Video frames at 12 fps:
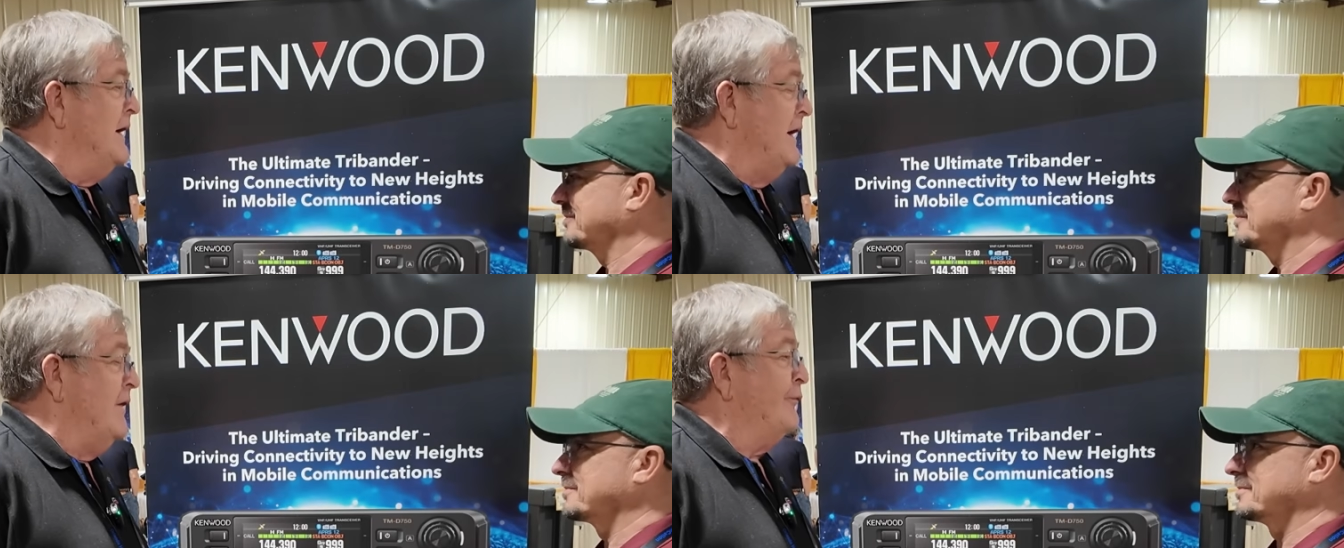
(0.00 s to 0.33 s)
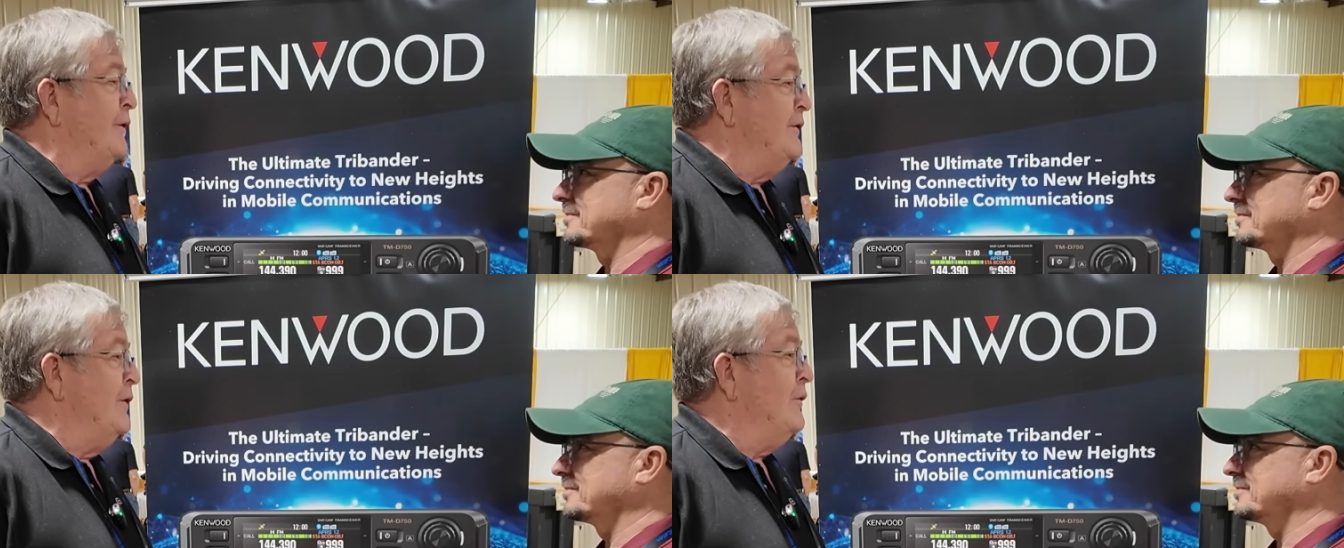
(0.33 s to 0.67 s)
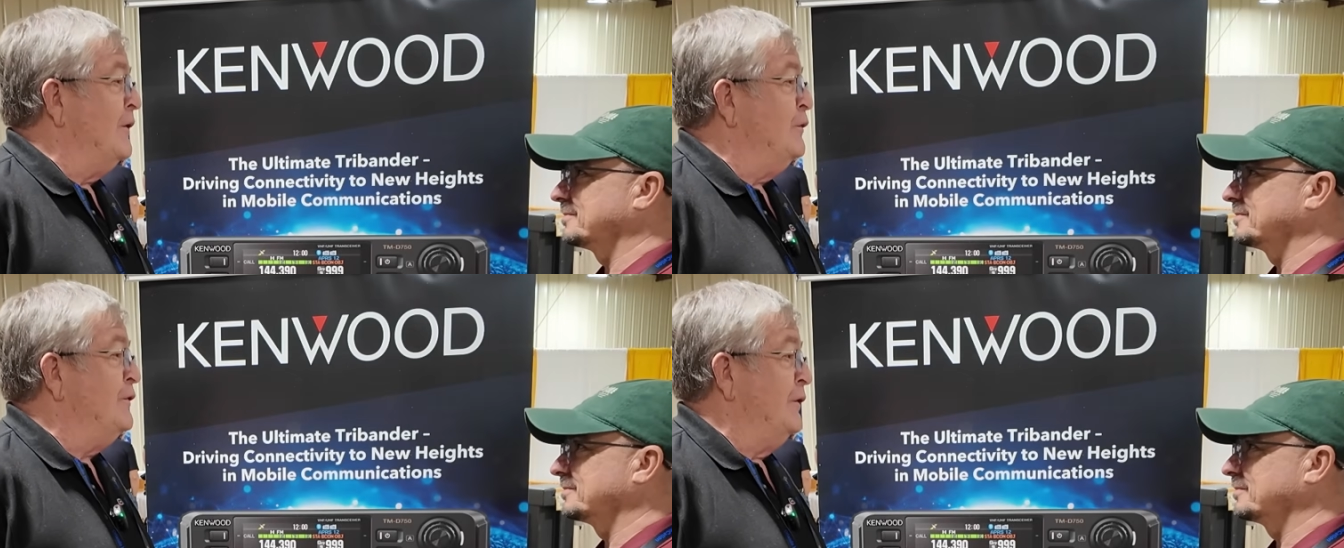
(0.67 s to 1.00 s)
Speaker 1: If we
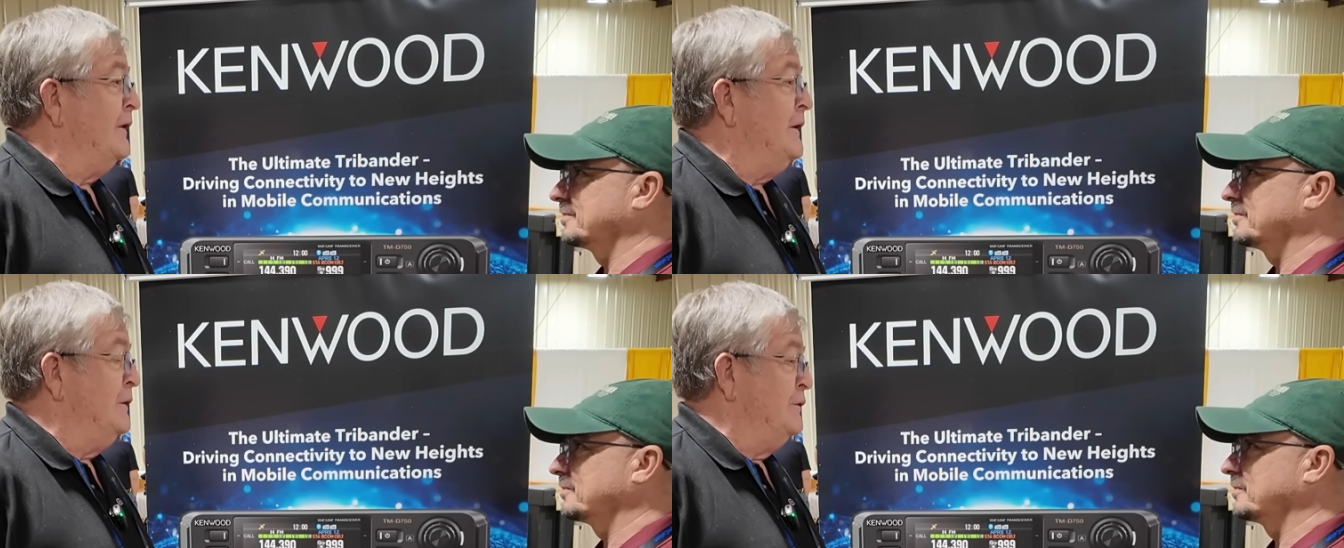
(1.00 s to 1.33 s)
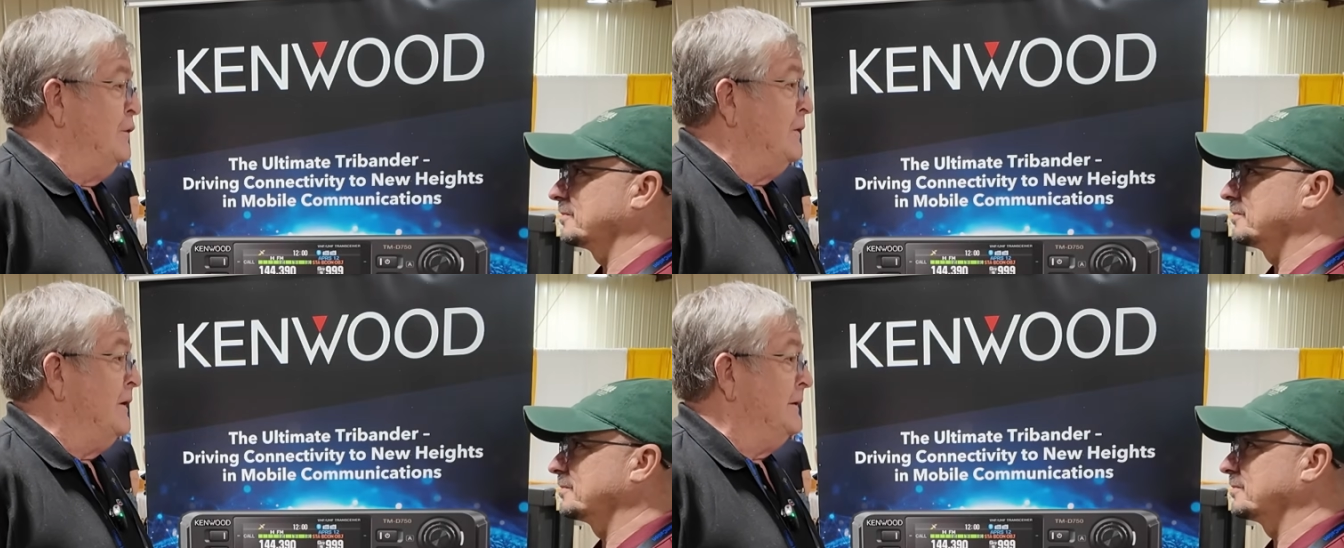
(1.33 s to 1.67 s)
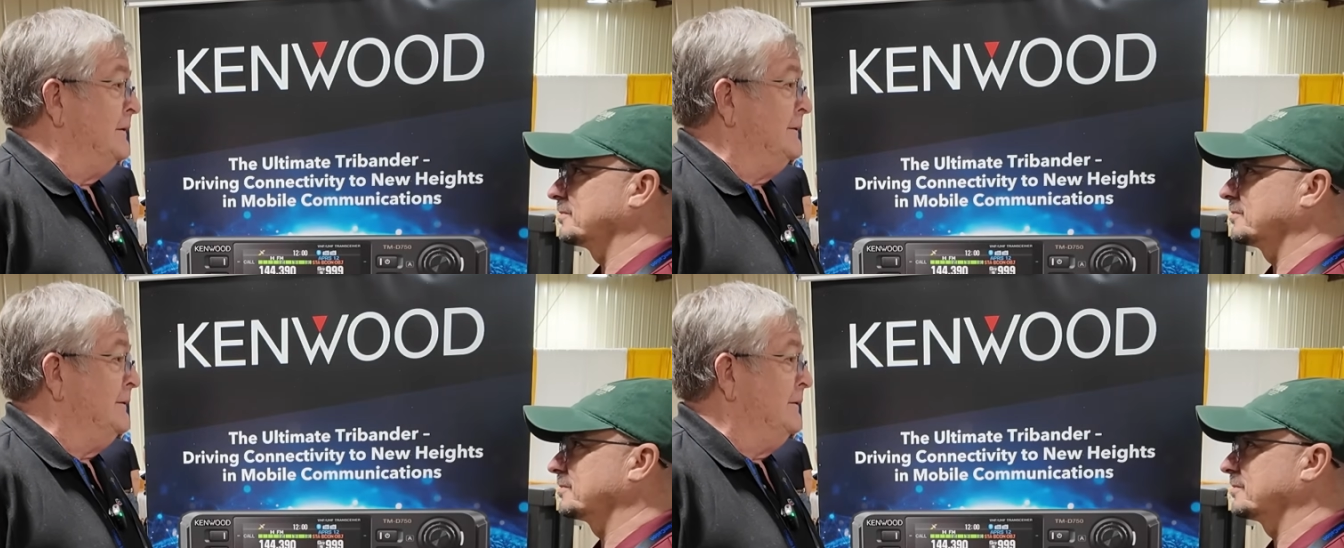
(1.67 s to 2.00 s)
do do, do, do
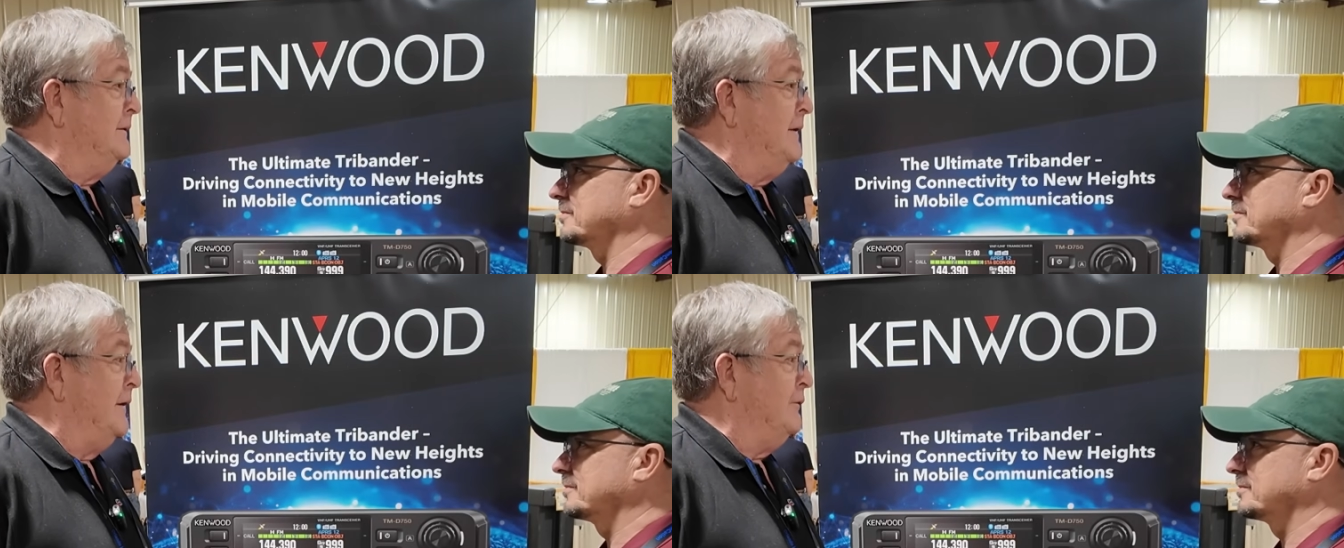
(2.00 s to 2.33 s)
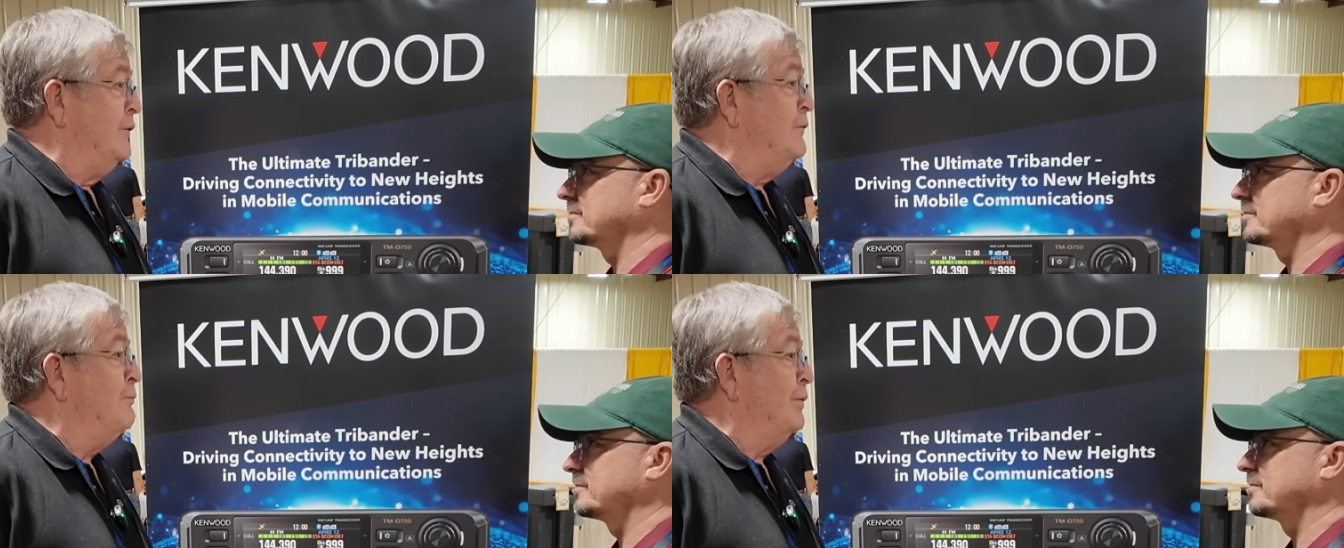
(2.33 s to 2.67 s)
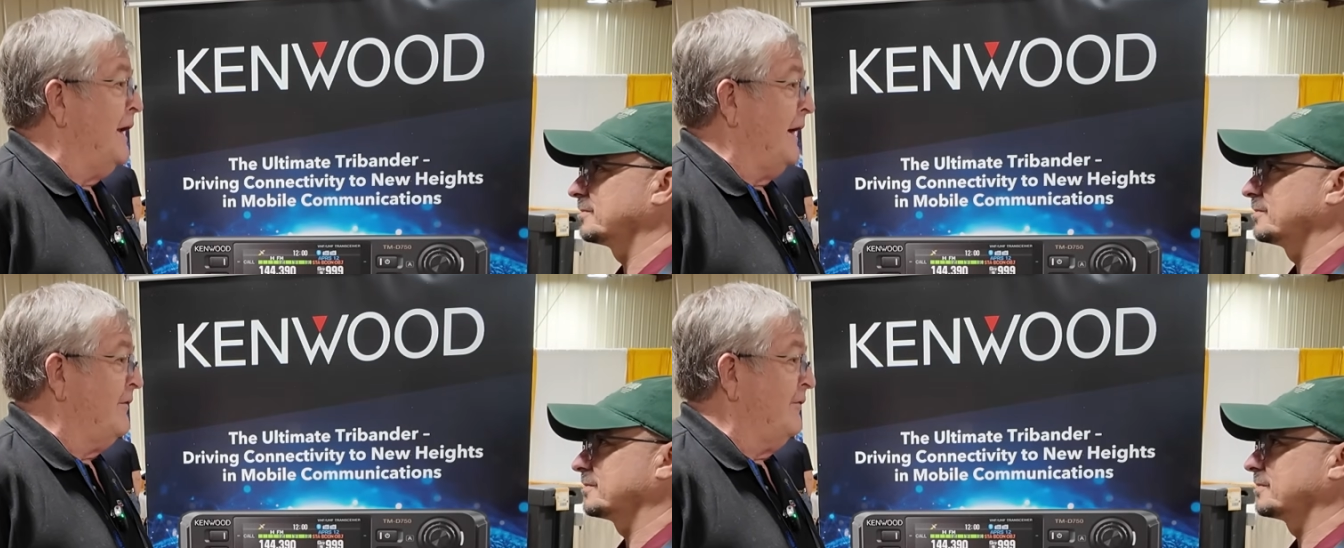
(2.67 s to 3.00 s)
get get
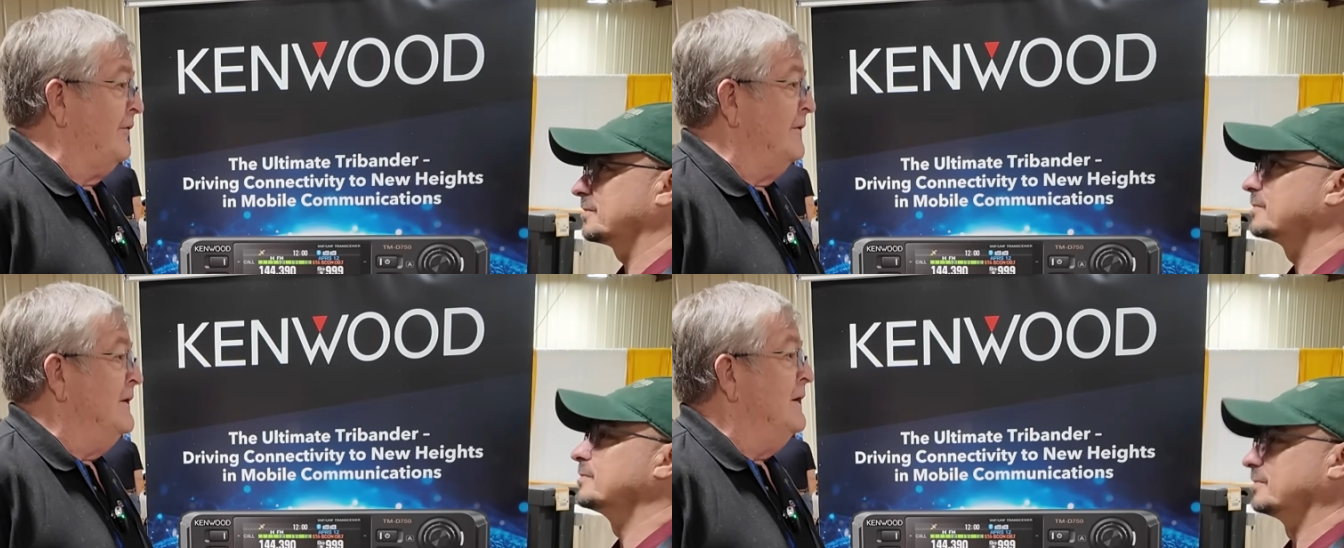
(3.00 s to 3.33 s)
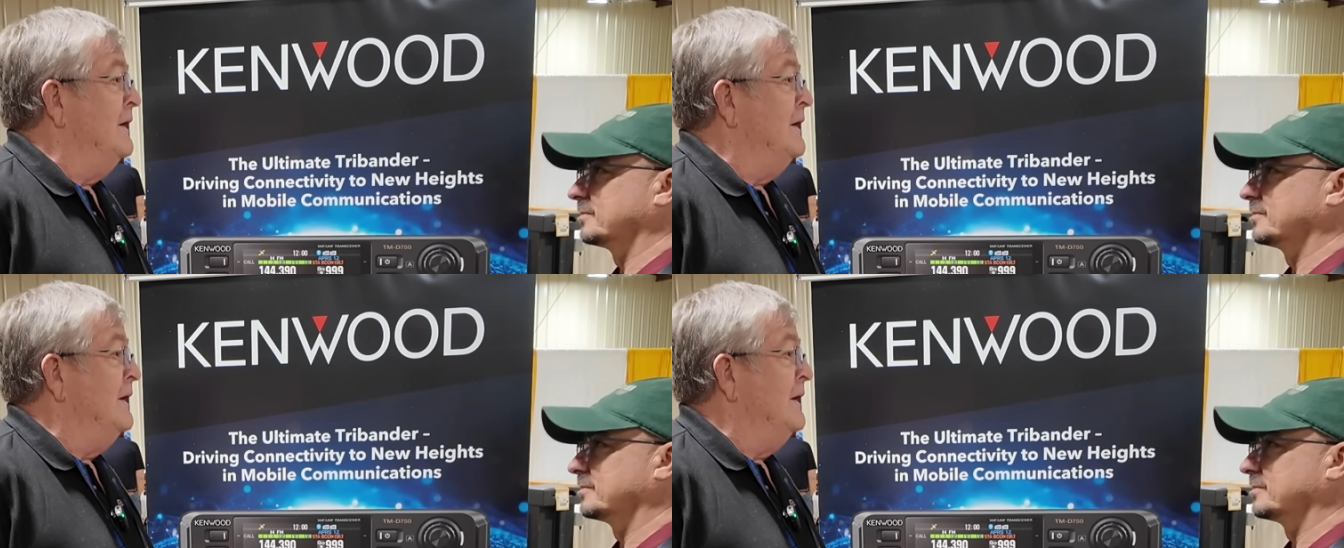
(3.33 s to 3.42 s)
duplex,